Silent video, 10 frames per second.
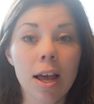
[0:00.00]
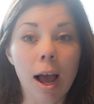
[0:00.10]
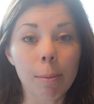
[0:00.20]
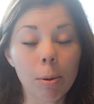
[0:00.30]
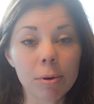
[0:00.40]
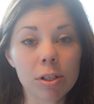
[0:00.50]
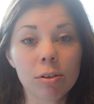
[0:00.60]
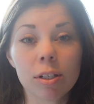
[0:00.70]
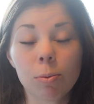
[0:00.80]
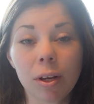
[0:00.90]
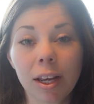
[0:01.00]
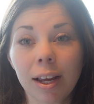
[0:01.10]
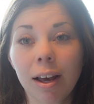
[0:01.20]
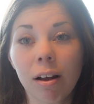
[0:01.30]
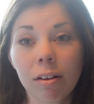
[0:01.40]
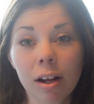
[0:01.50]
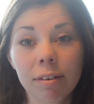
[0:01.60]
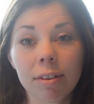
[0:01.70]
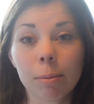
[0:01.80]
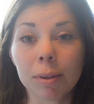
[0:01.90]
I'm hoping to this weekend get a lot
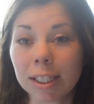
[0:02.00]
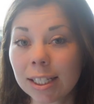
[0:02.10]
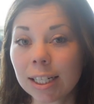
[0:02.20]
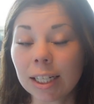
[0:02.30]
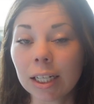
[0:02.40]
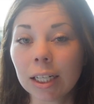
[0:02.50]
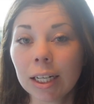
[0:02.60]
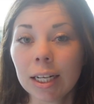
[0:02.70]
of them listed.